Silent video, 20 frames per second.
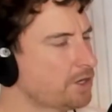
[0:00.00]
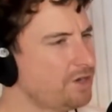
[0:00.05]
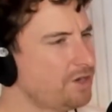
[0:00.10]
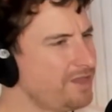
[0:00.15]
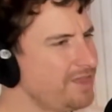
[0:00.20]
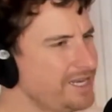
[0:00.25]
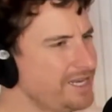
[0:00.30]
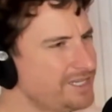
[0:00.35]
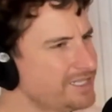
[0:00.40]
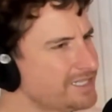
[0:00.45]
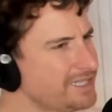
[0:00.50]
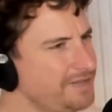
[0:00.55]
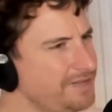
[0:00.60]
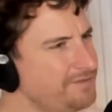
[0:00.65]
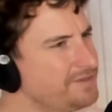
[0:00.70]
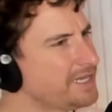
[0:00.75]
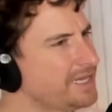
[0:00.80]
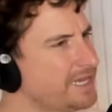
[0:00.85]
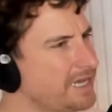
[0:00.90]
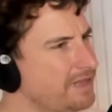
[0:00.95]
couldn't they just live
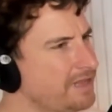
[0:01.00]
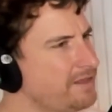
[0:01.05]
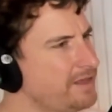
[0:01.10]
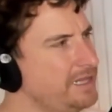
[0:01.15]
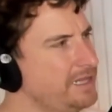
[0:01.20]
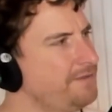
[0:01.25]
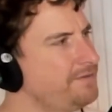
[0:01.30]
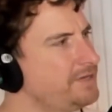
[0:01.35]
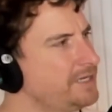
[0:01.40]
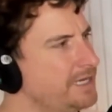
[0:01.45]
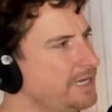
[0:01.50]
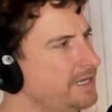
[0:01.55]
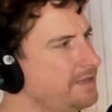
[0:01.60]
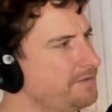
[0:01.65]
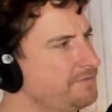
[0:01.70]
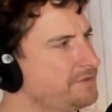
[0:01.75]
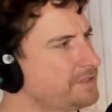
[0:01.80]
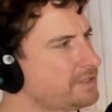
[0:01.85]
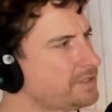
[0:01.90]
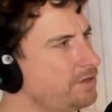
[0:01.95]
together? They lived together
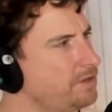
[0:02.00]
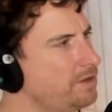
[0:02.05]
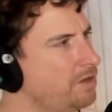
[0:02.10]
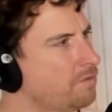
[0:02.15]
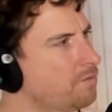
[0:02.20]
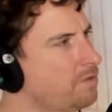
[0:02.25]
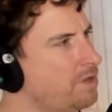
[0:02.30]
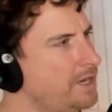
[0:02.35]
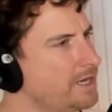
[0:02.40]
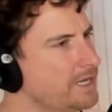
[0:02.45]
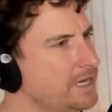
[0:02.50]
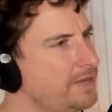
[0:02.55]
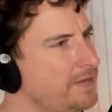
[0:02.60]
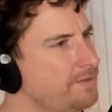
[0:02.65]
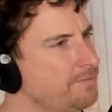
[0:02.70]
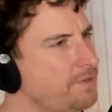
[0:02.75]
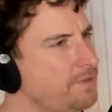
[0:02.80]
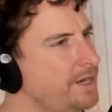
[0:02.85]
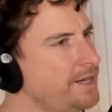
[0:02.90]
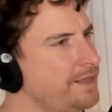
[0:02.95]
for so long. Why
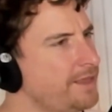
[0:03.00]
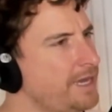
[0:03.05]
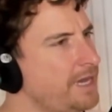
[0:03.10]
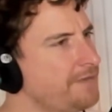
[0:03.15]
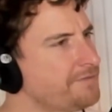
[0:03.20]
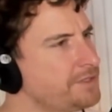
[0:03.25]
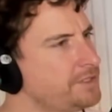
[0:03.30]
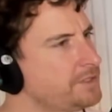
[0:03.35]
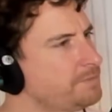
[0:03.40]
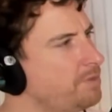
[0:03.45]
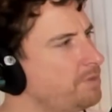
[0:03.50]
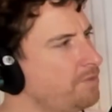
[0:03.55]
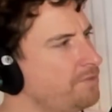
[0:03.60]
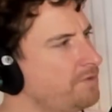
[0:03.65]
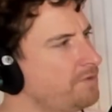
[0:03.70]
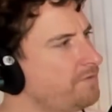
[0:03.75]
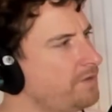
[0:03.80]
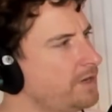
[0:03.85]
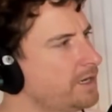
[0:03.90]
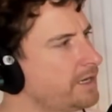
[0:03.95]
do they have to just bomb the
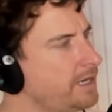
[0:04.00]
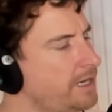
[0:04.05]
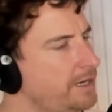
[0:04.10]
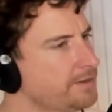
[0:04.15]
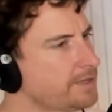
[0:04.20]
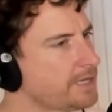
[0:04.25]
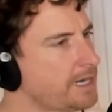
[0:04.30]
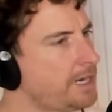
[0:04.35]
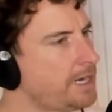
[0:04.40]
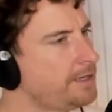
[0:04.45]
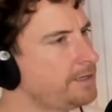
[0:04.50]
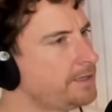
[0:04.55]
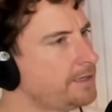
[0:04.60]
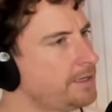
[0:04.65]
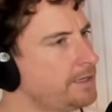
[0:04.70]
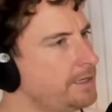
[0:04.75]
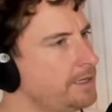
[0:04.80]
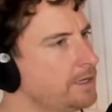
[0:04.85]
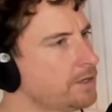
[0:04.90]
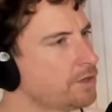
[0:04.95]
fuck?
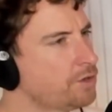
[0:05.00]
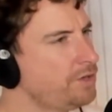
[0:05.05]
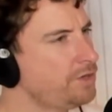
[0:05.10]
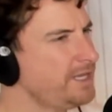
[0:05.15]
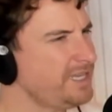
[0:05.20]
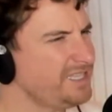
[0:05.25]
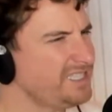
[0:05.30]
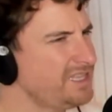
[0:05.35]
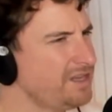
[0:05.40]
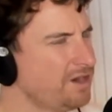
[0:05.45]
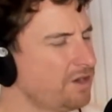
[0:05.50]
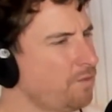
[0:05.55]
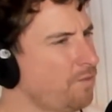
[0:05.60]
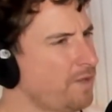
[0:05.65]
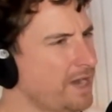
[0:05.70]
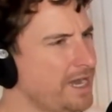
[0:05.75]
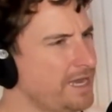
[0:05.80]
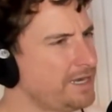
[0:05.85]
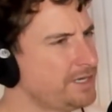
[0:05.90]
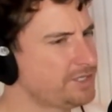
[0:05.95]
Isn't there a
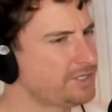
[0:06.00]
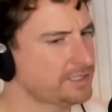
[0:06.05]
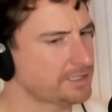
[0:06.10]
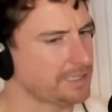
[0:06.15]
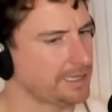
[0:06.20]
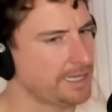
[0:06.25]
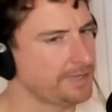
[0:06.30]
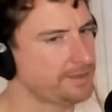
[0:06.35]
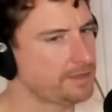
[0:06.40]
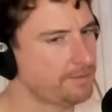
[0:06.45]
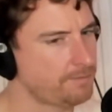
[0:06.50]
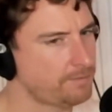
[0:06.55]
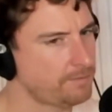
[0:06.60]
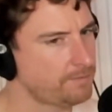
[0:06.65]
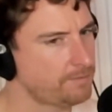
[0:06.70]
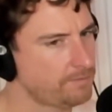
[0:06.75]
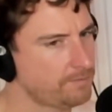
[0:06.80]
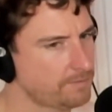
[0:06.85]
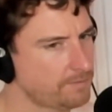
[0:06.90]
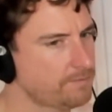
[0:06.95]
way to just let
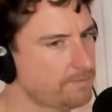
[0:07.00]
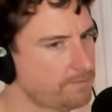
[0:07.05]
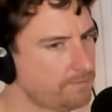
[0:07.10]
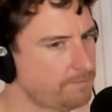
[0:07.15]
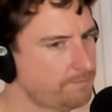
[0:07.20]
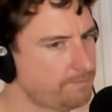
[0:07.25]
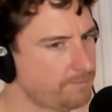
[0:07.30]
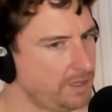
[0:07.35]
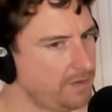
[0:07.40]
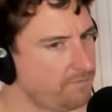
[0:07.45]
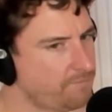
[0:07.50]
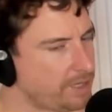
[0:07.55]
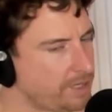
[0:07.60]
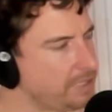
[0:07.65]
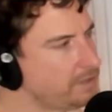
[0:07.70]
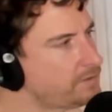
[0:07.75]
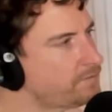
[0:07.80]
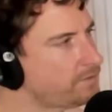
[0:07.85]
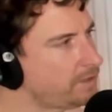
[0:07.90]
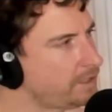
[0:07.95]
them live
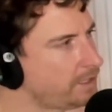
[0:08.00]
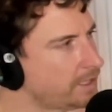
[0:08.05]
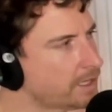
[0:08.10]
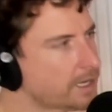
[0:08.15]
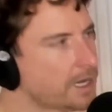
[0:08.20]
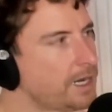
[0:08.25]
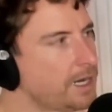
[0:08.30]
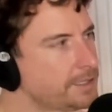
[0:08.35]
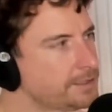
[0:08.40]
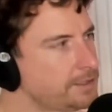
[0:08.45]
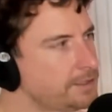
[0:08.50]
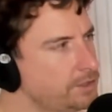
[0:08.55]
peacefully in Gaza?